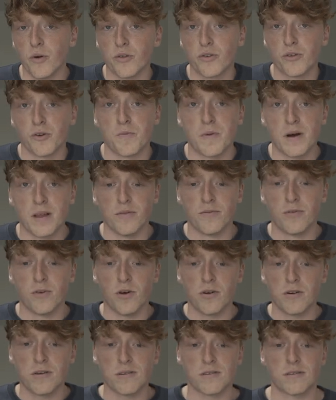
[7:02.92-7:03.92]
not sure about the
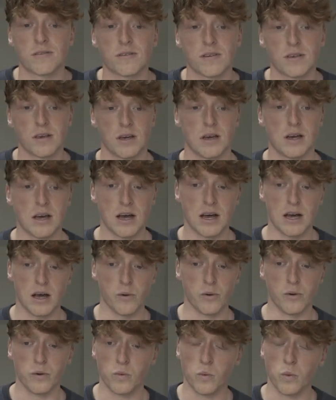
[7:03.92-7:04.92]
vlogs,
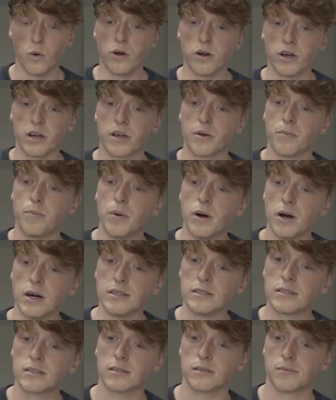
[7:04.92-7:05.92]
how it would work,
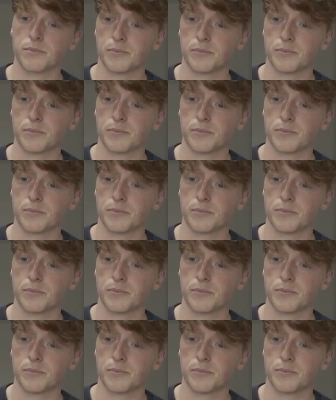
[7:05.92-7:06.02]
but